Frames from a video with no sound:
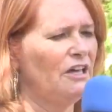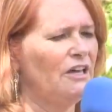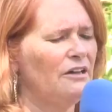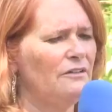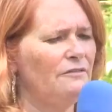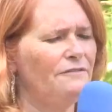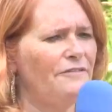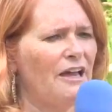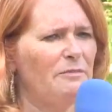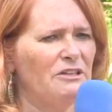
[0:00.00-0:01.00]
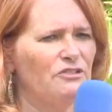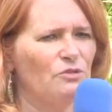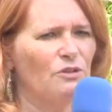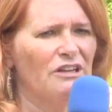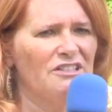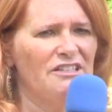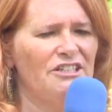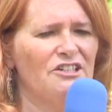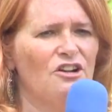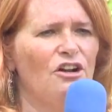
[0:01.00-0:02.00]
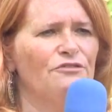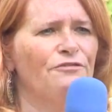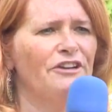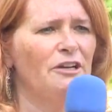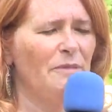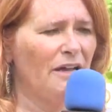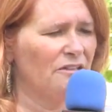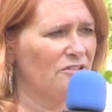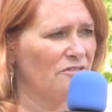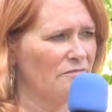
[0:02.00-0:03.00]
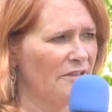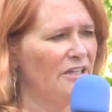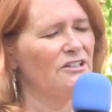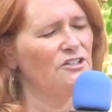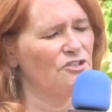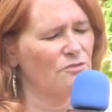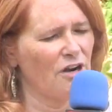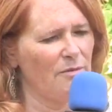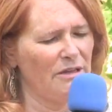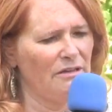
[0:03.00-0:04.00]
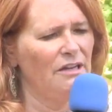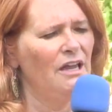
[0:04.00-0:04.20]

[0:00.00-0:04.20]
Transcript: a fabulous organization called FreedomX. He can describe it.